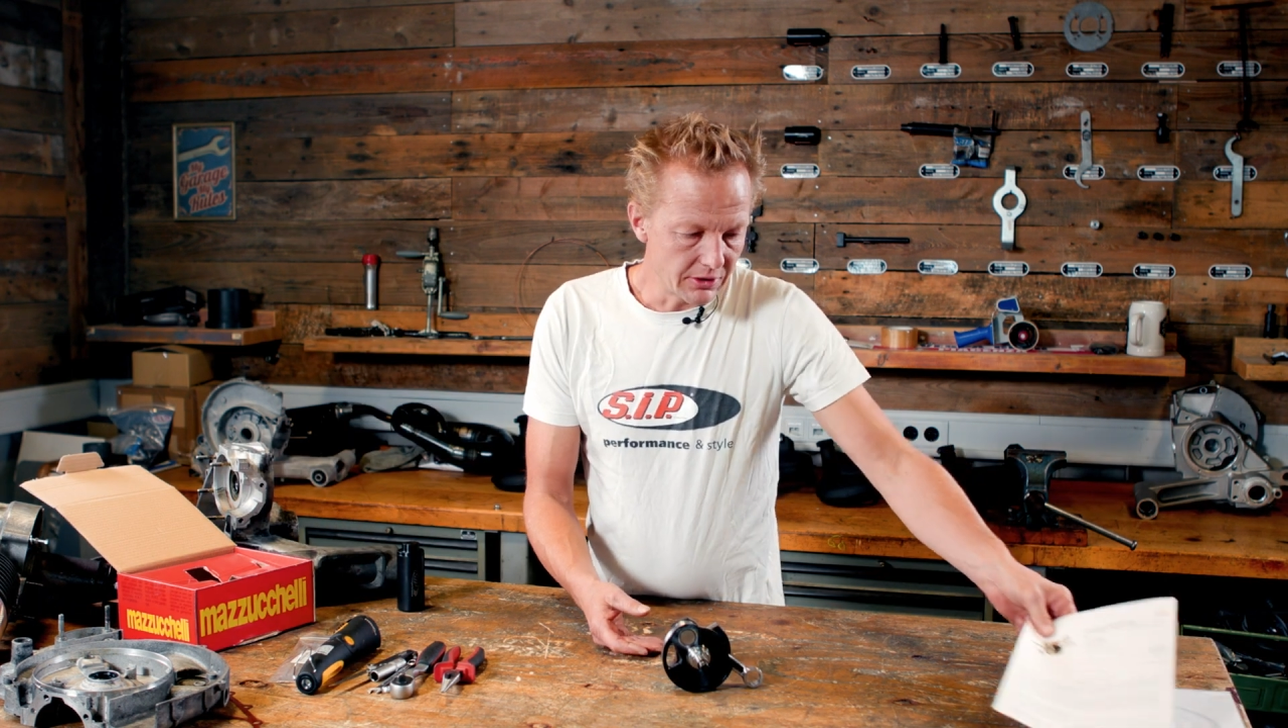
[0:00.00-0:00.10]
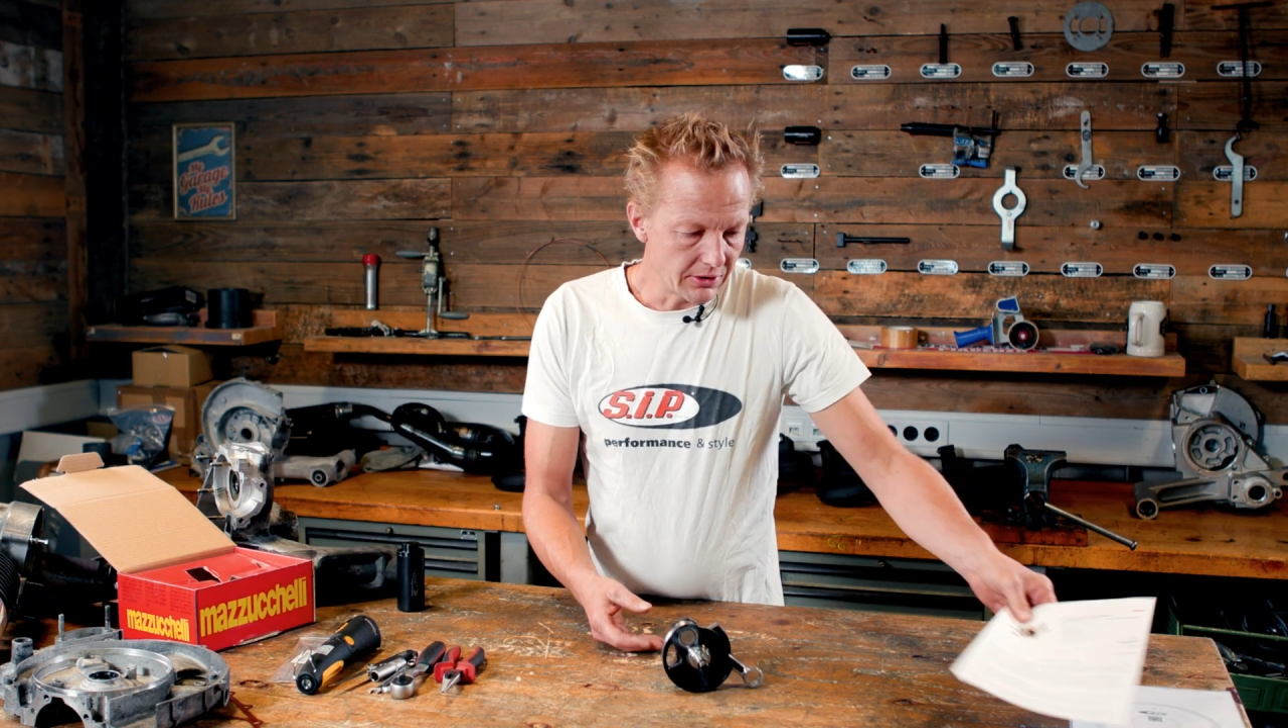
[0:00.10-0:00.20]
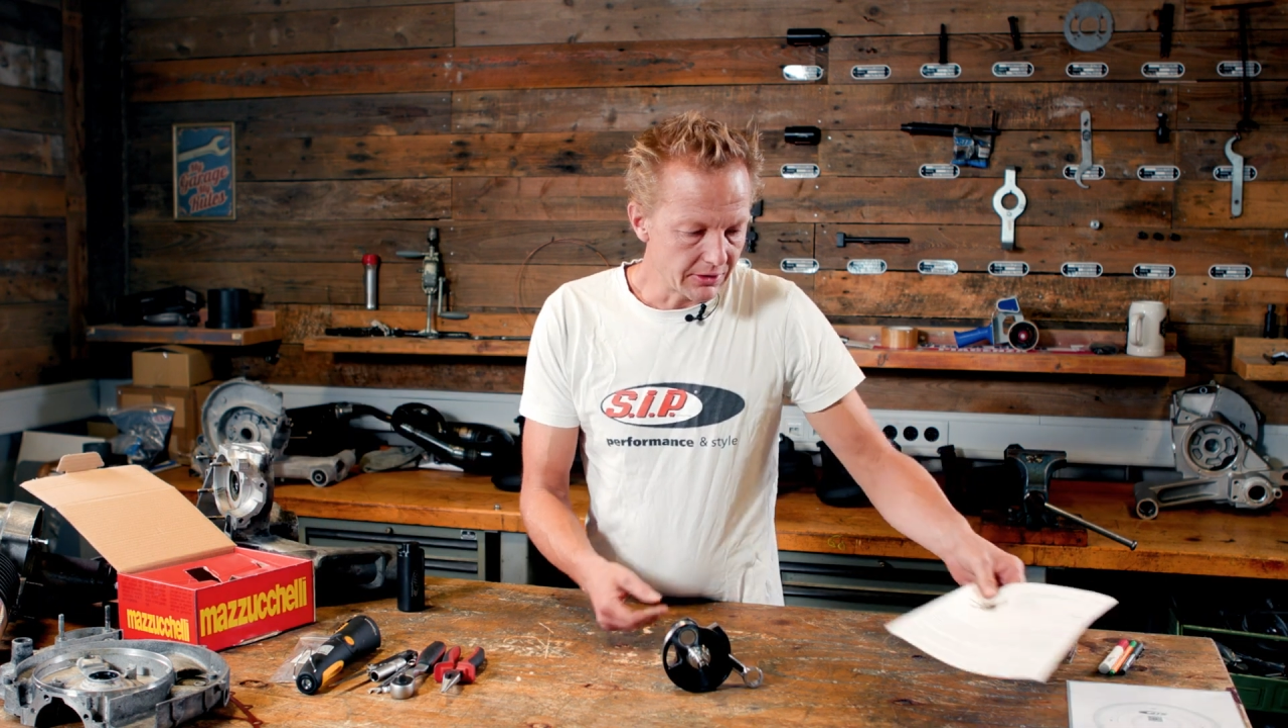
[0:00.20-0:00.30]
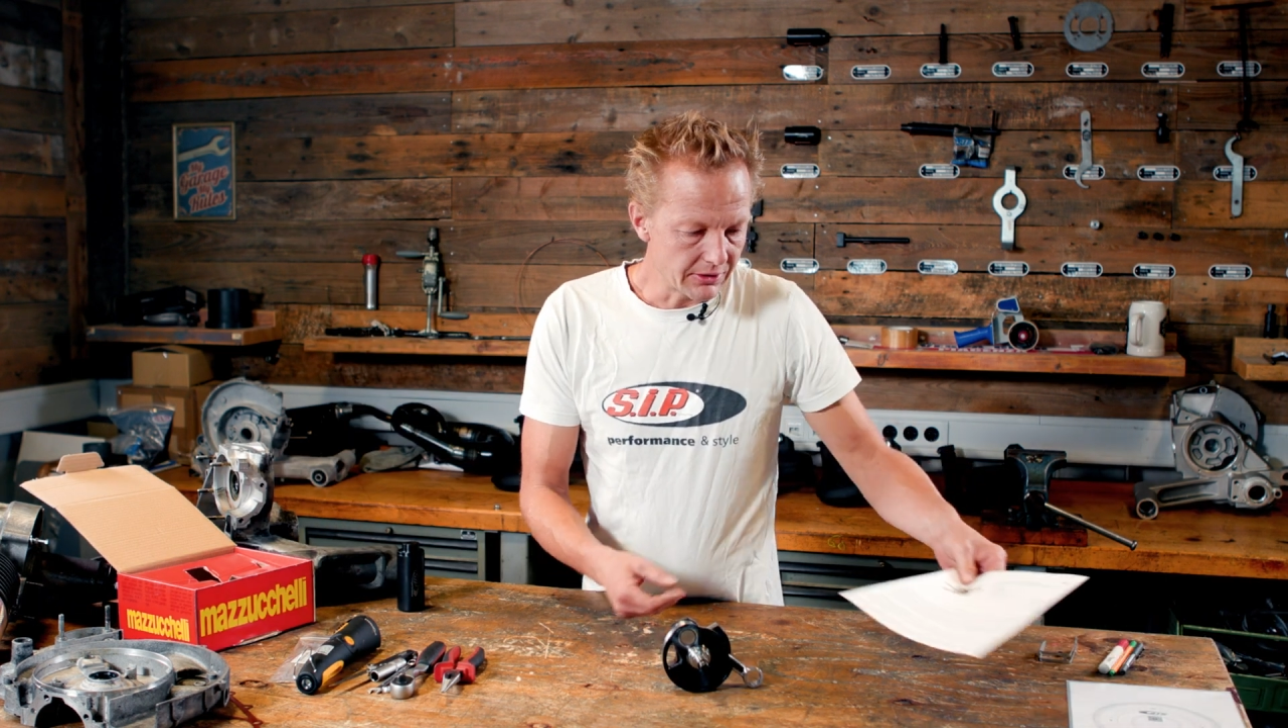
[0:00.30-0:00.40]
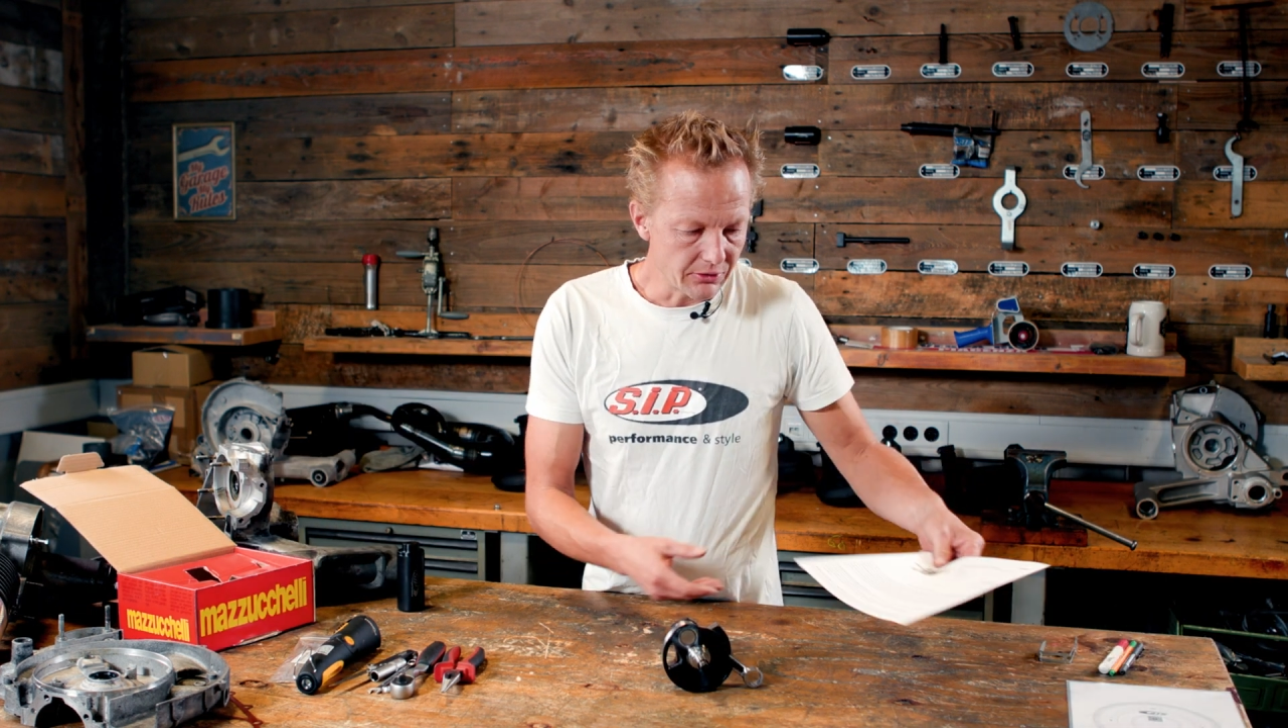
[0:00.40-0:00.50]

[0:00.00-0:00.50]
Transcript: are